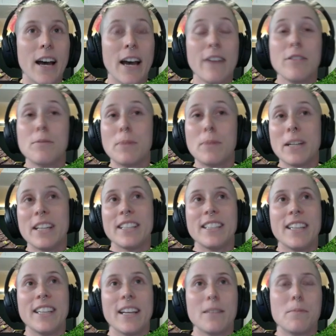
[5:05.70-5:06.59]
haven't played
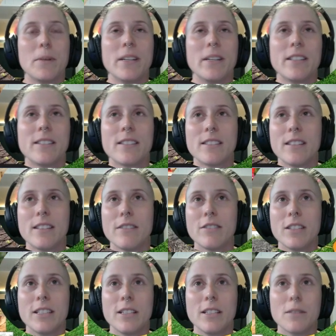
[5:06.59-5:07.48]
it yet, but it's
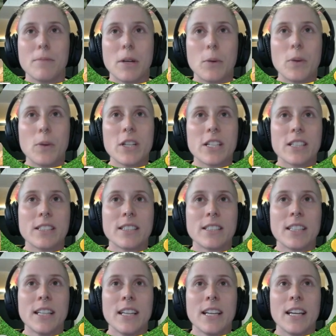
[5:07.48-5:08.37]
definitely on my wishes.
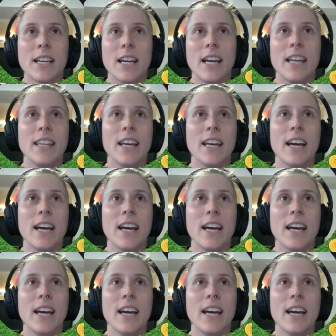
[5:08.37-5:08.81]
And